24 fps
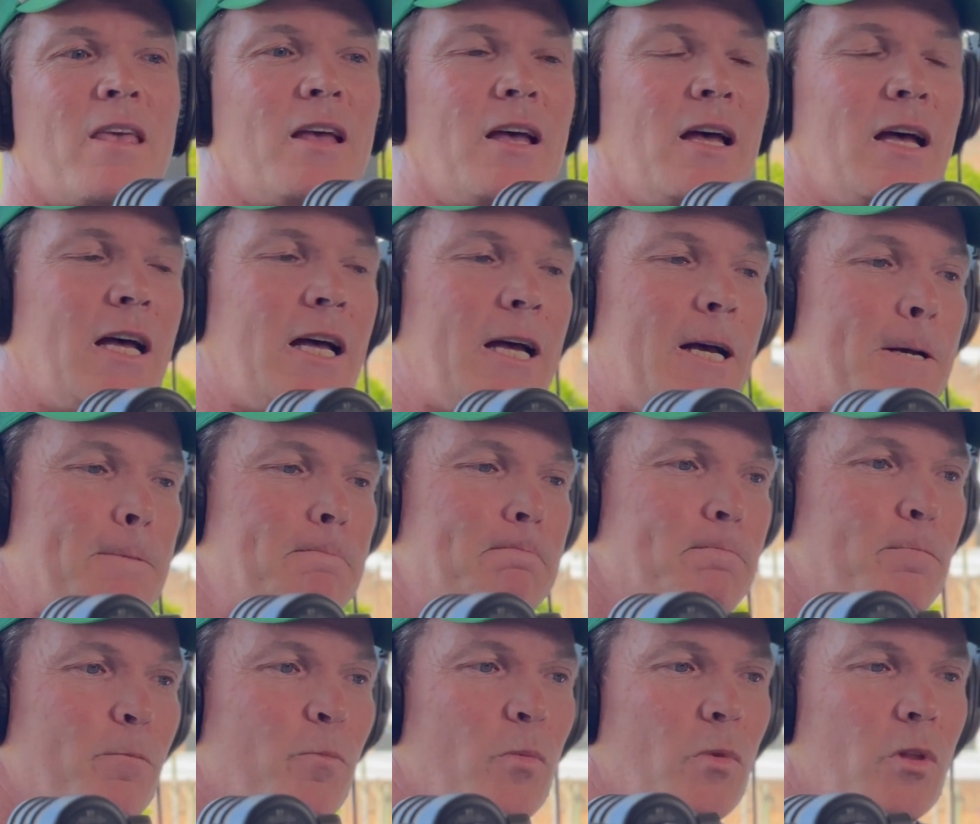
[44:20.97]

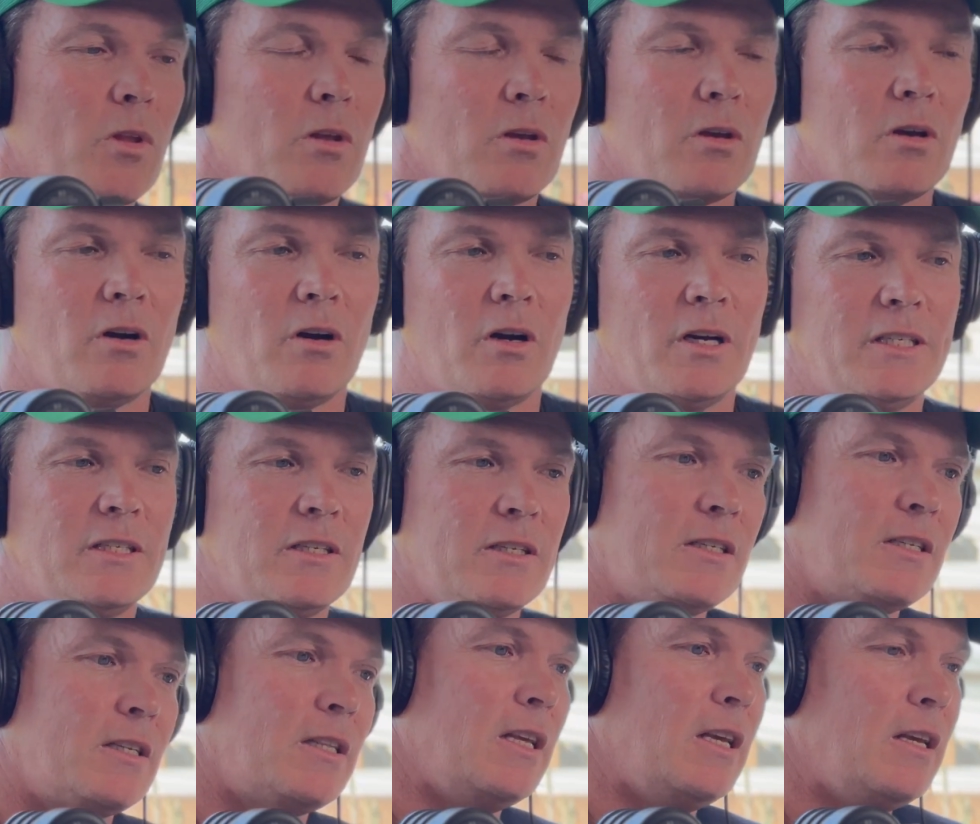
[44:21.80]
I
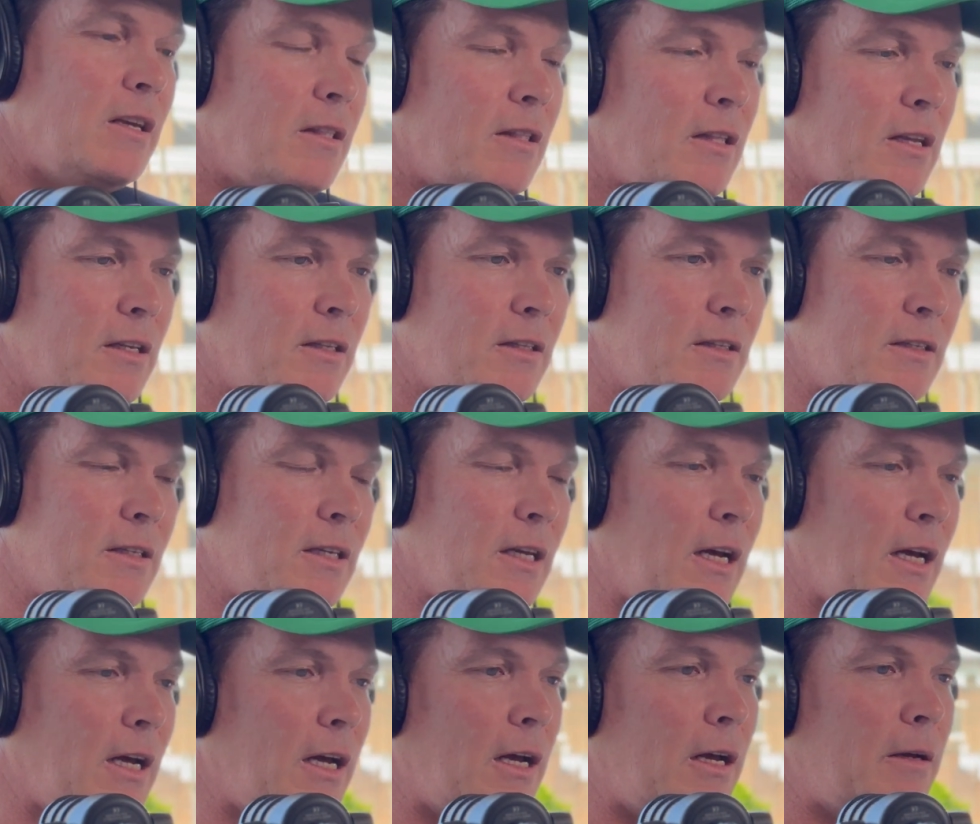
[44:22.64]
just think
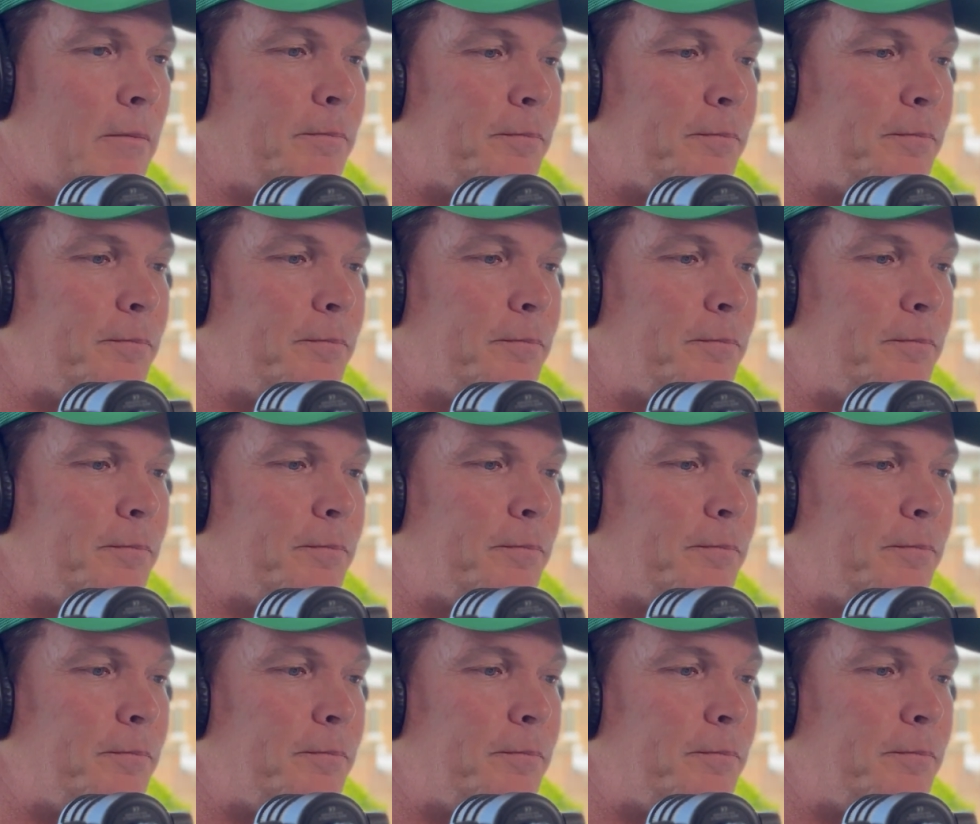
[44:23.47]
that